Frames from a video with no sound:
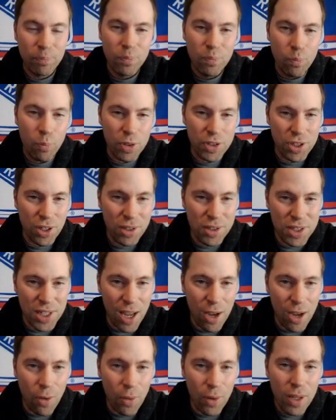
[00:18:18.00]
Well, turns
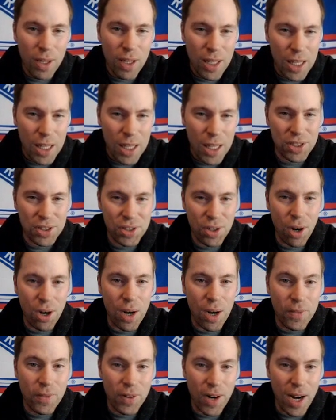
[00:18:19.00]
out it was the start
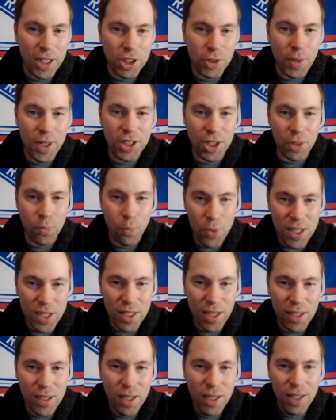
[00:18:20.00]
of graduation
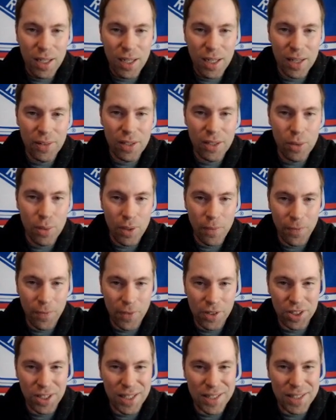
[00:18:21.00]
weekend in the
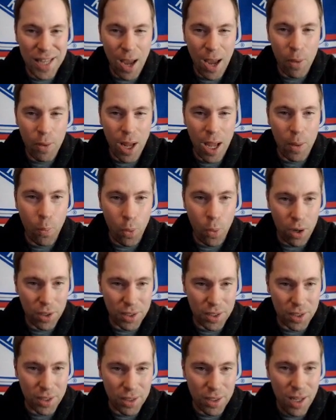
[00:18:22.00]
university town I
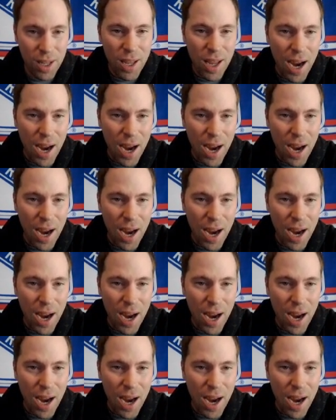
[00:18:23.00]
work in,